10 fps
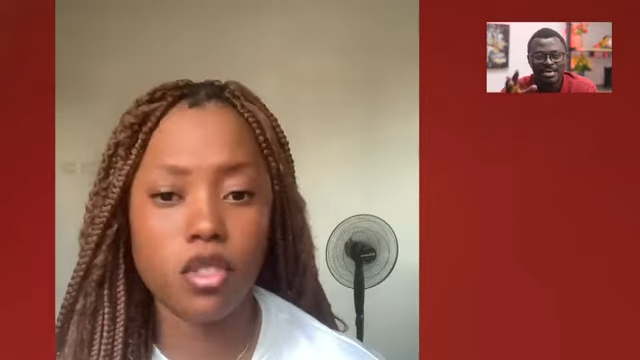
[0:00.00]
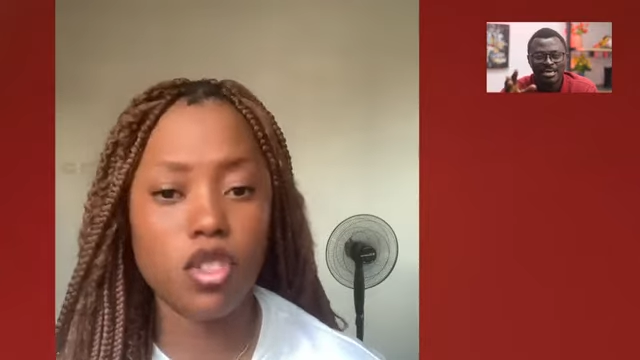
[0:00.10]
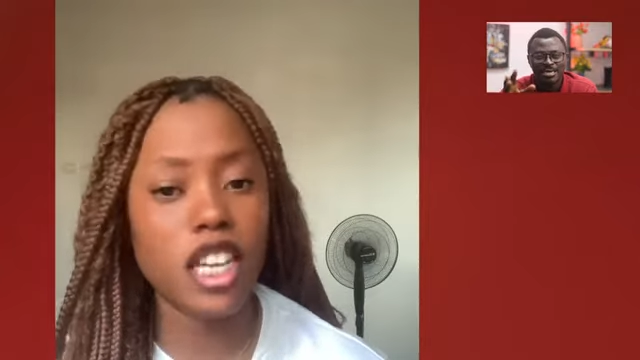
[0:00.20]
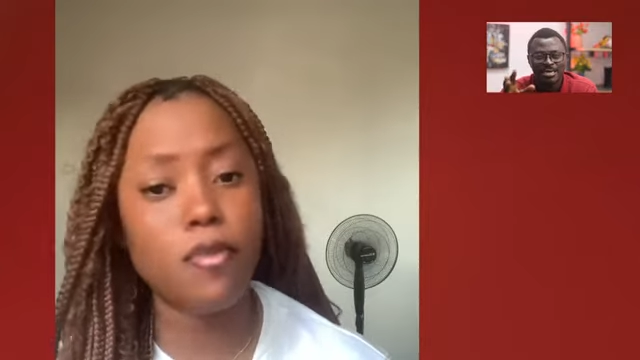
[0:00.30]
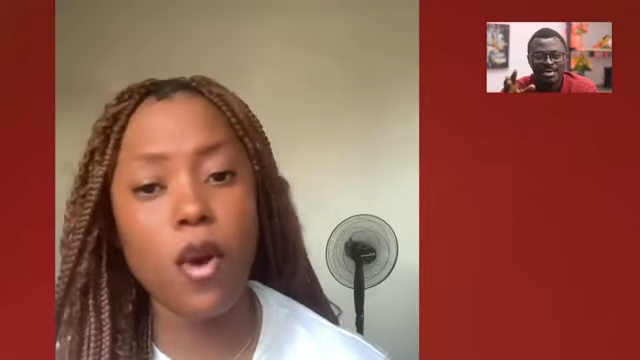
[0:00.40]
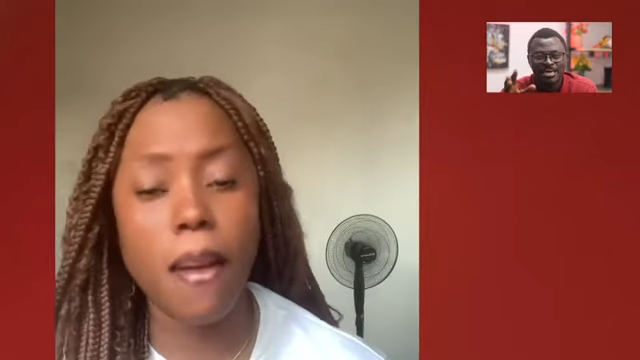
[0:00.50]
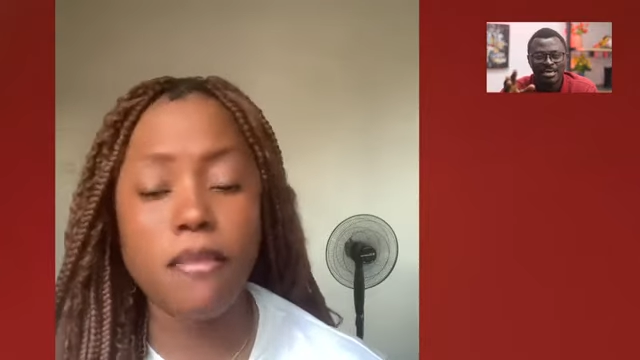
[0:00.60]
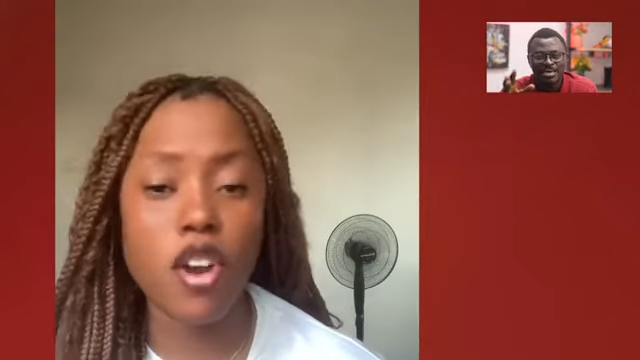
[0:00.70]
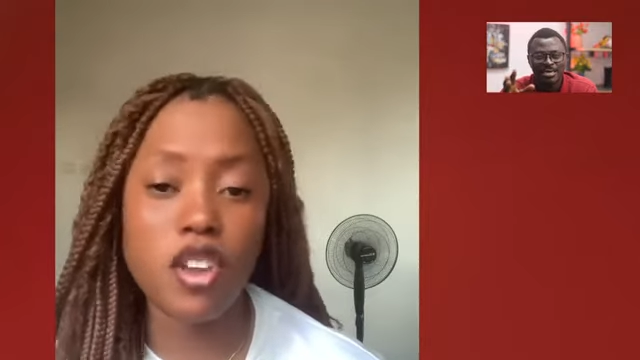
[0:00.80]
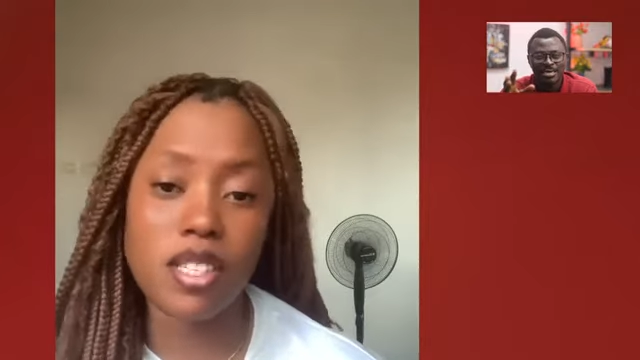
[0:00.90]
You just put
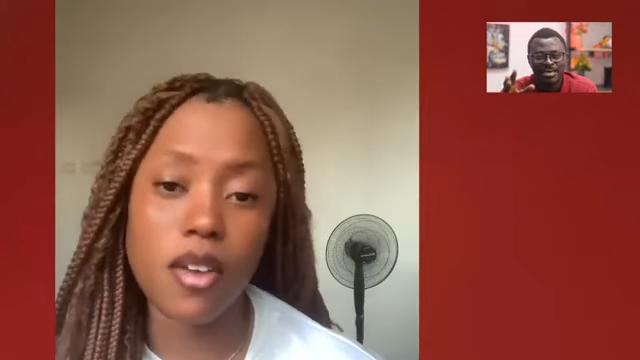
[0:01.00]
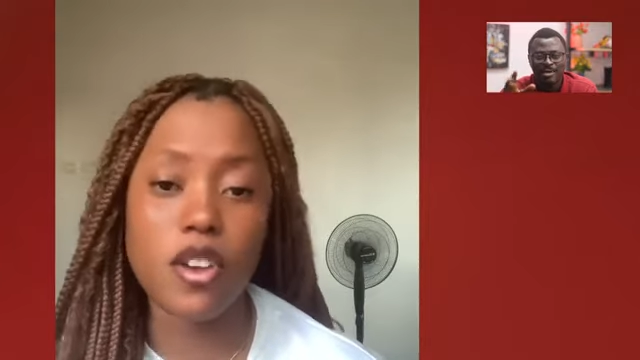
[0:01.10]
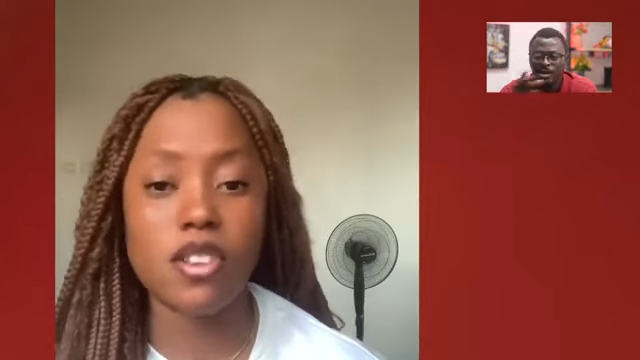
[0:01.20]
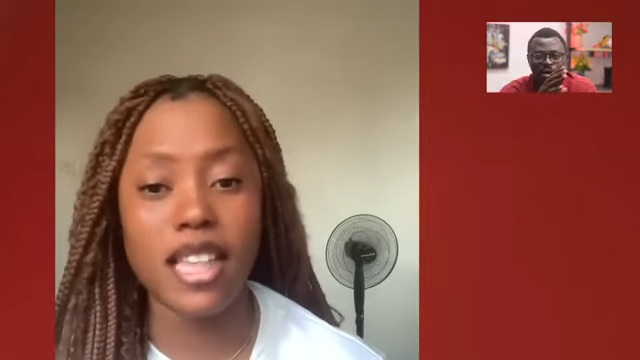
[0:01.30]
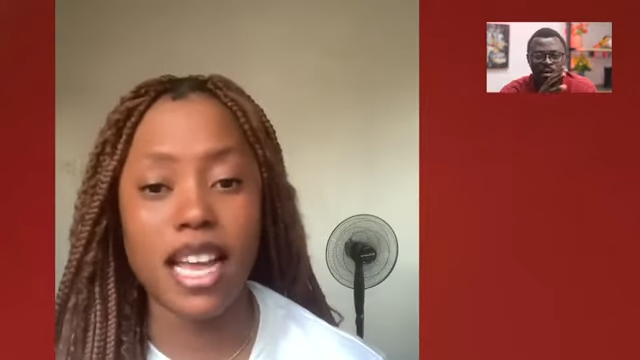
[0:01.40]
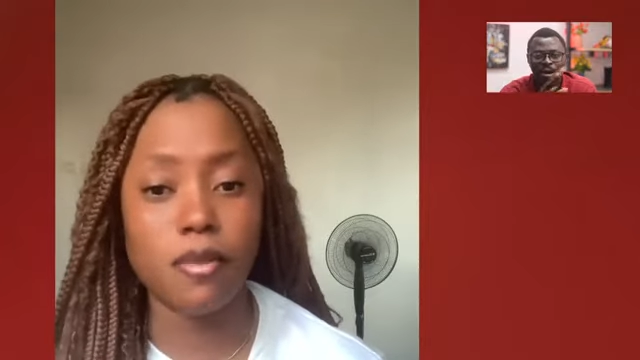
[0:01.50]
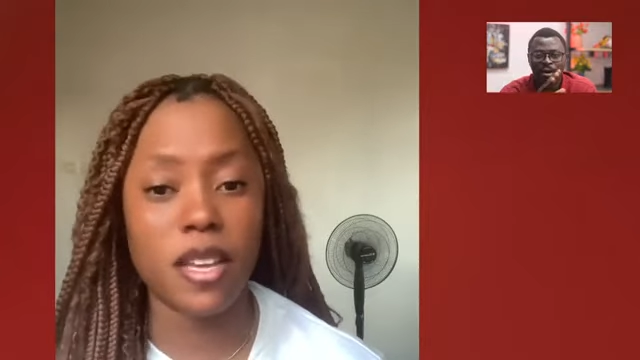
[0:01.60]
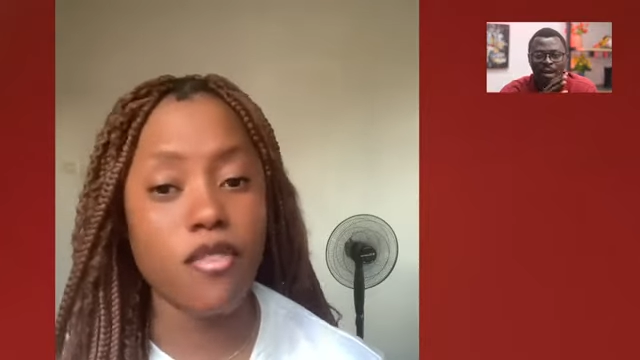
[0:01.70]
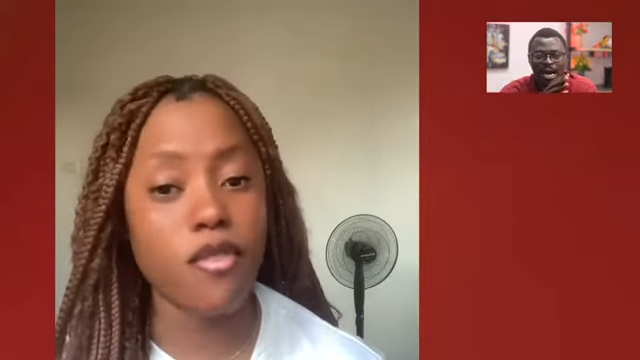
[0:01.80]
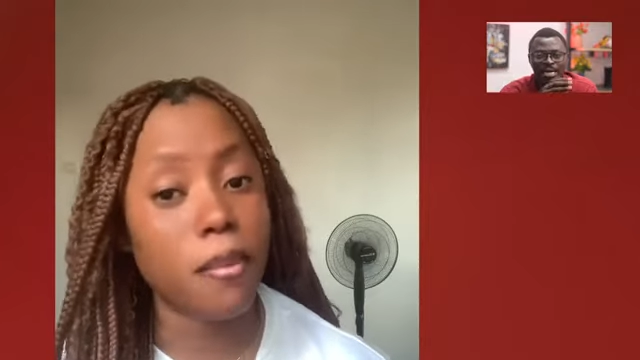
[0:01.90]
camera on yourself and you start
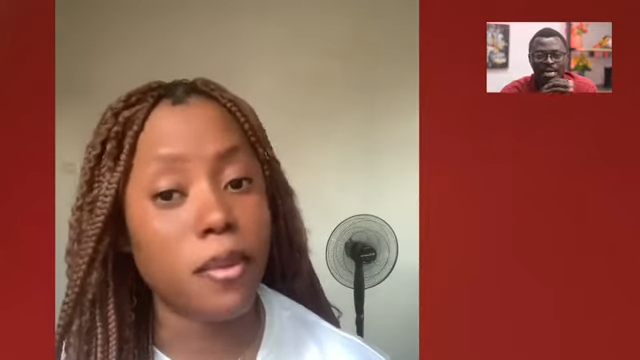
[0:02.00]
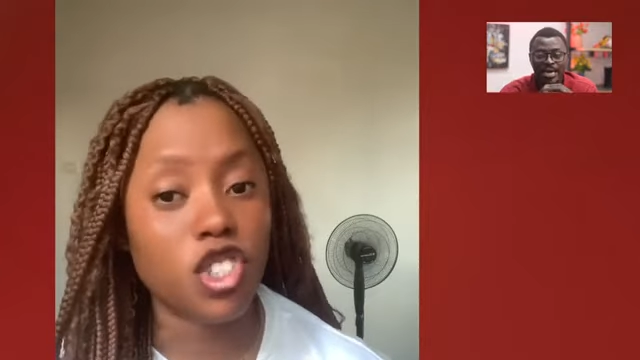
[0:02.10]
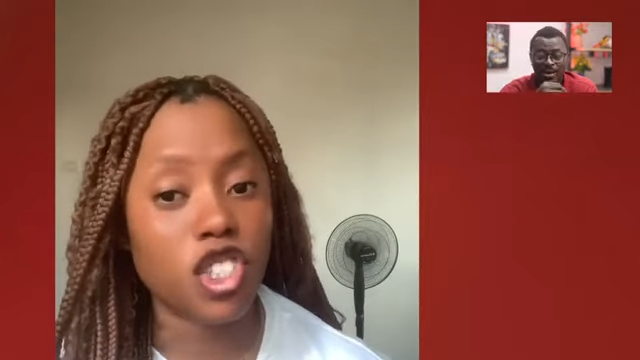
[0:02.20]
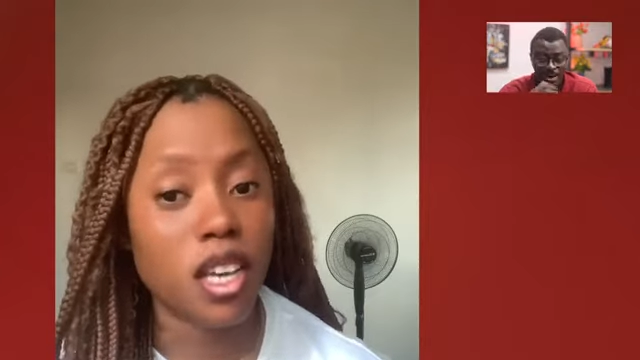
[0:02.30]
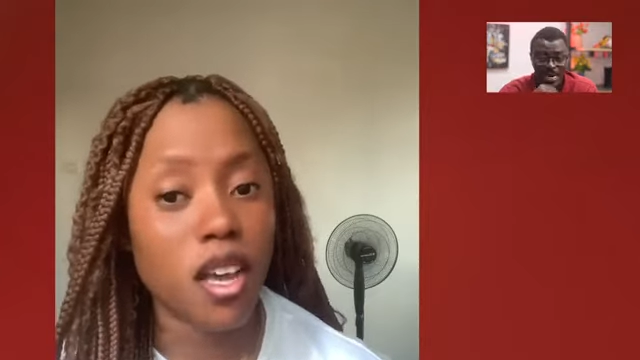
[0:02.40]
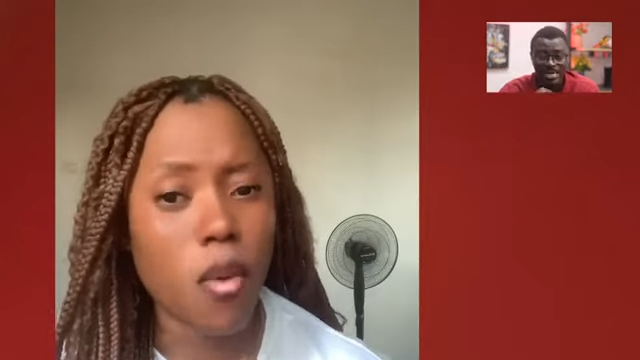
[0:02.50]
speaking rubbish.